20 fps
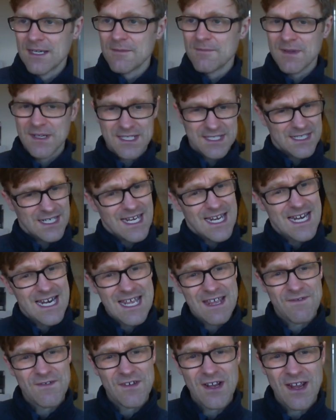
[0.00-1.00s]
Because
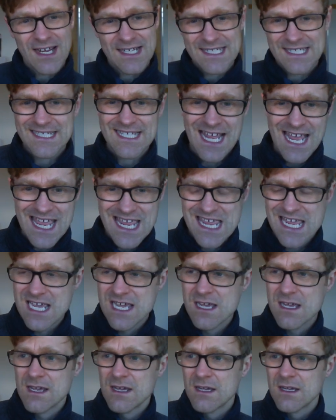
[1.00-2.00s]
clearly, if you're going to say
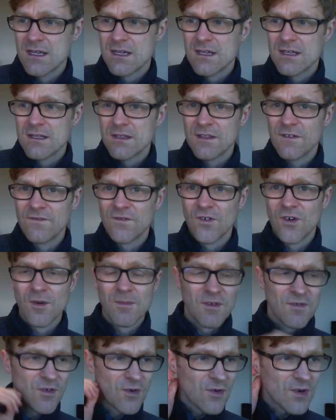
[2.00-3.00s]
the form
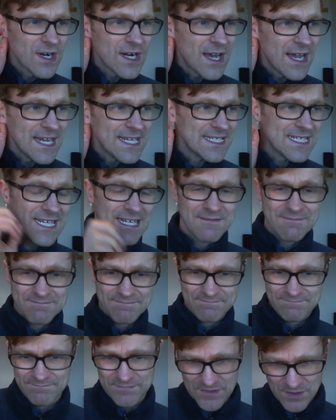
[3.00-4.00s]
of organising
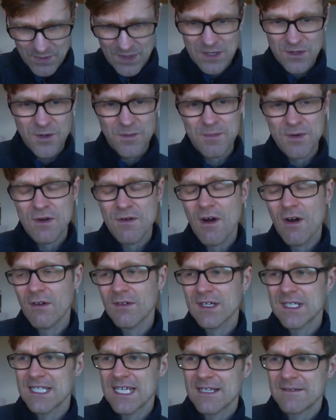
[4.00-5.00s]
that we call
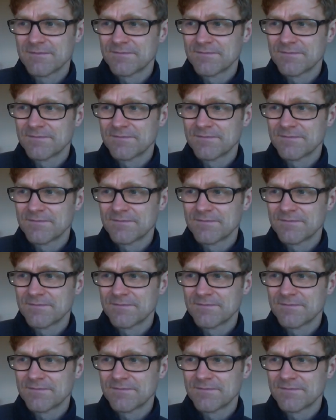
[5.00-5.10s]
bureaucracy